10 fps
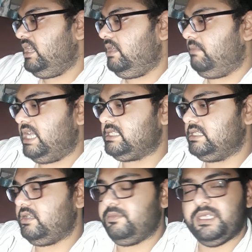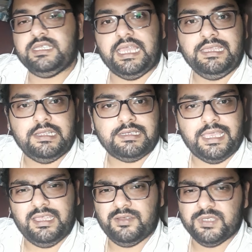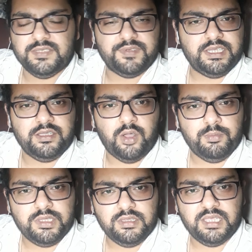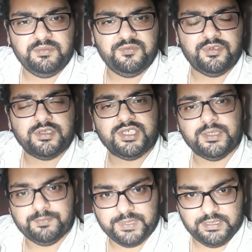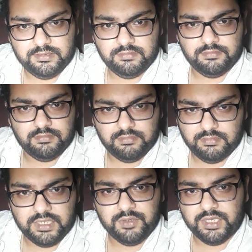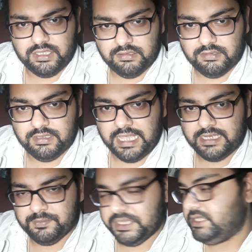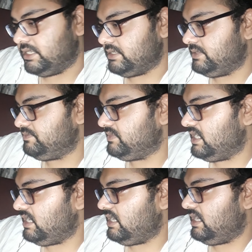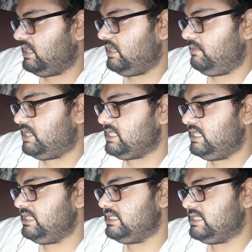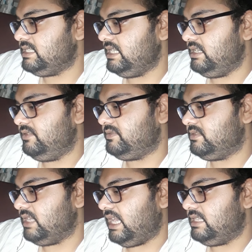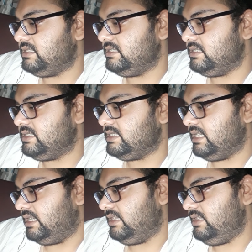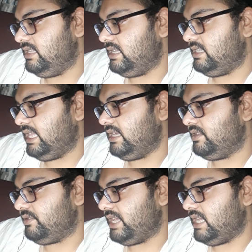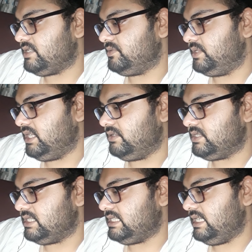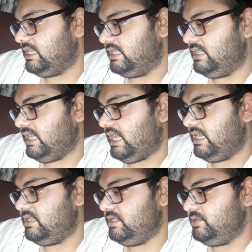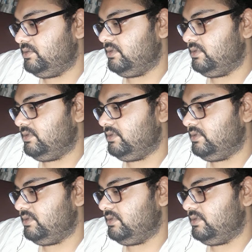Master of the tiger. Tiger was a very common name for ships during that period. But in a sea I'll thither sail, and like a rat without a tail, I'll do,